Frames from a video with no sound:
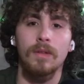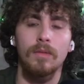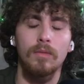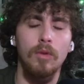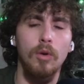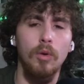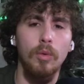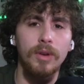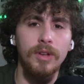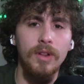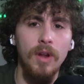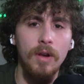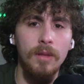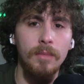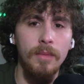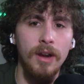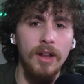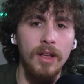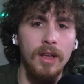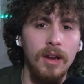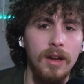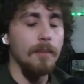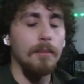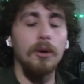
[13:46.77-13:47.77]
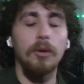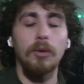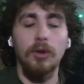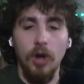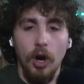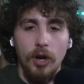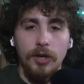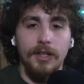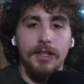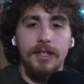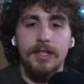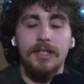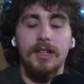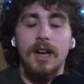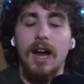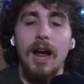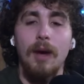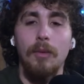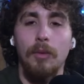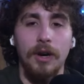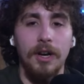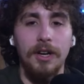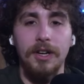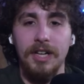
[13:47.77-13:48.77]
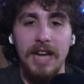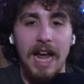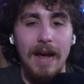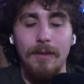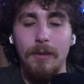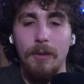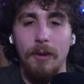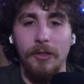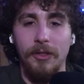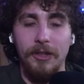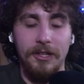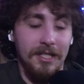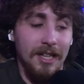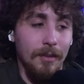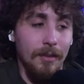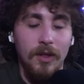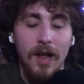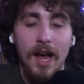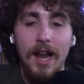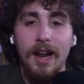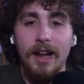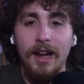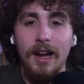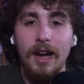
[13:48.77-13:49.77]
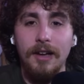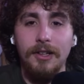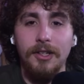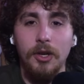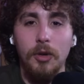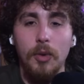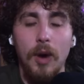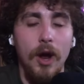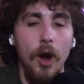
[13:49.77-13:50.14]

What were we talking about again? But regardless, I wanted to yap about this, and I'm glad I got to.